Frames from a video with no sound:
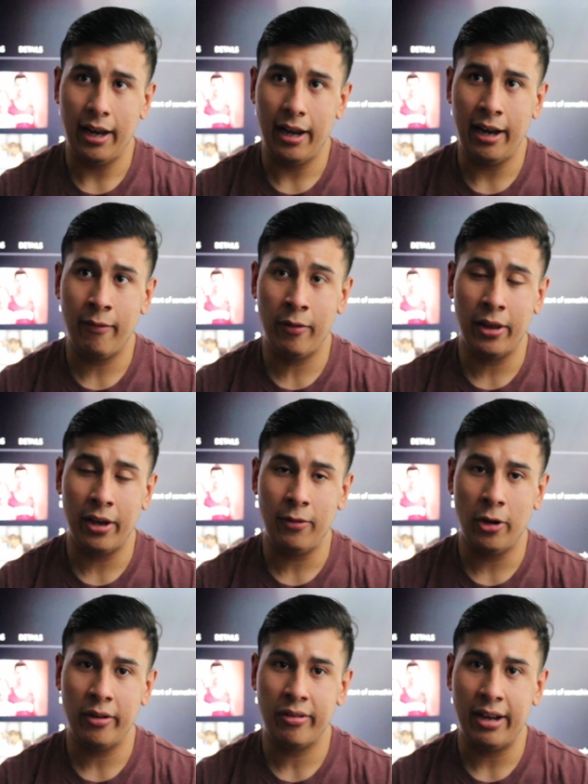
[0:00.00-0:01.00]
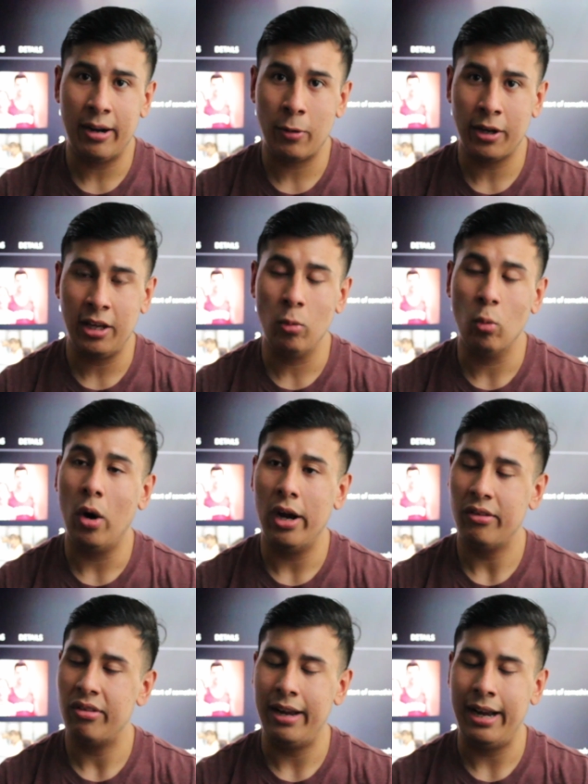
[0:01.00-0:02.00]
Everything I've noticed that Ricky
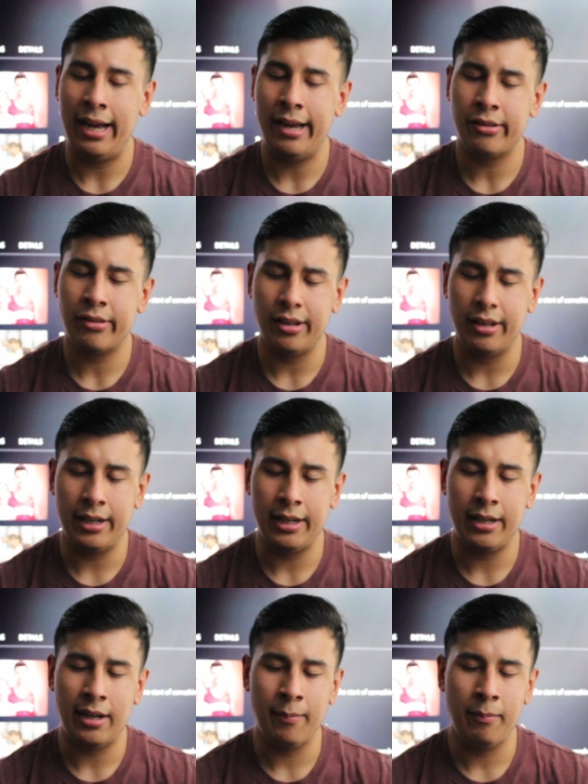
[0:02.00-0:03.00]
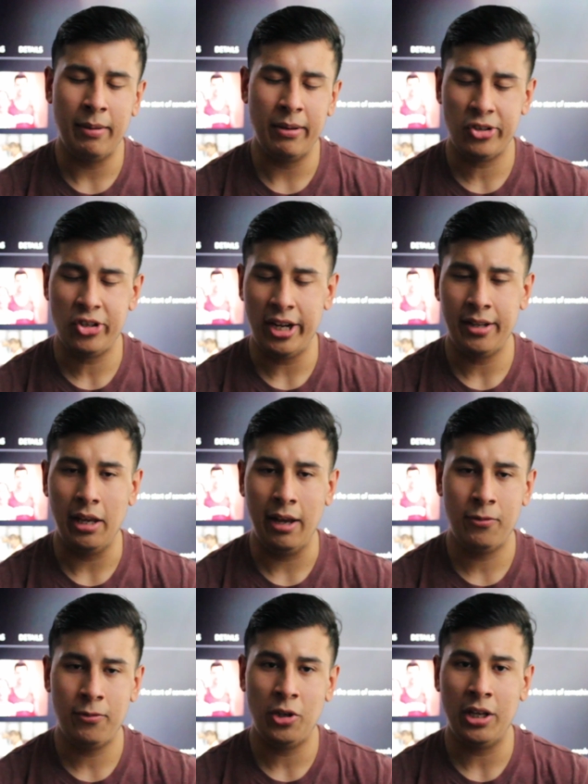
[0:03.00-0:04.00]
wants to ask um Miss Jen
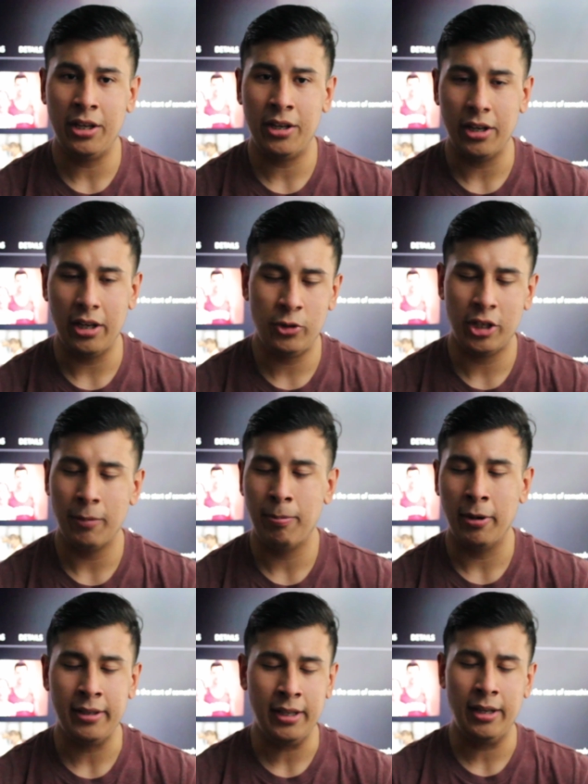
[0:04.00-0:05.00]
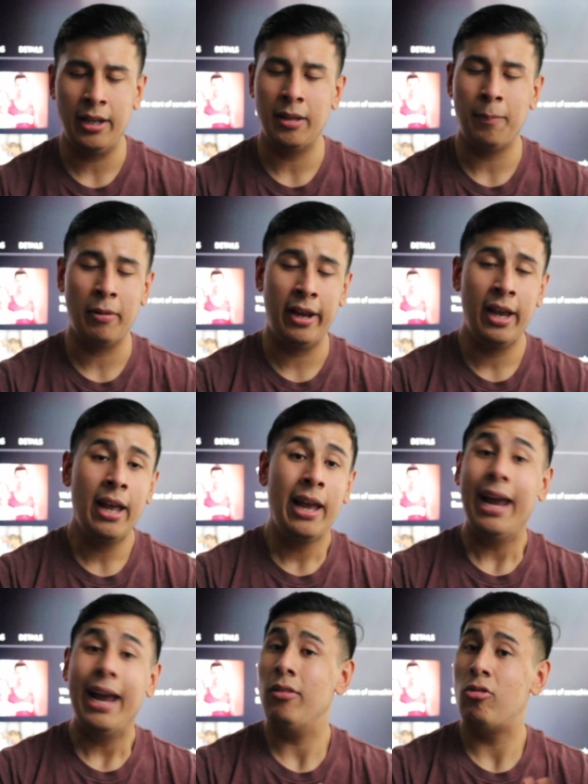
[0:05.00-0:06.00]
if she if she could put Nini in the play
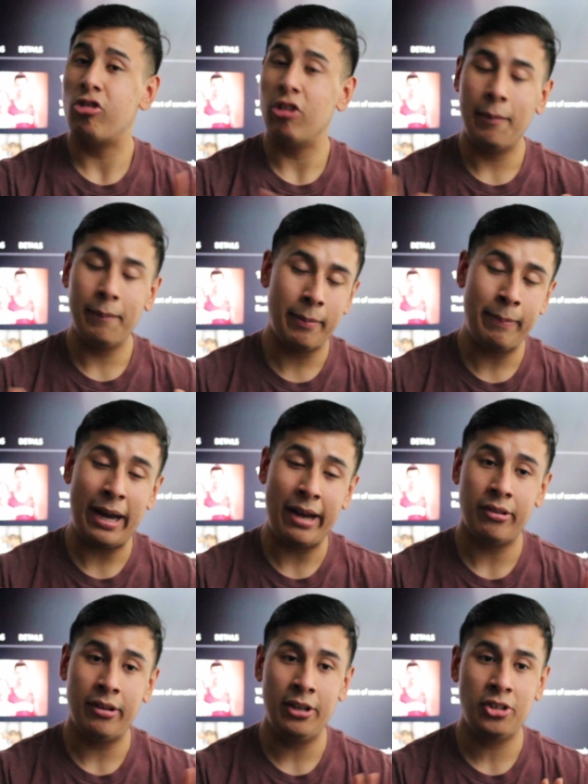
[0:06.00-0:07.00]
in some capacity,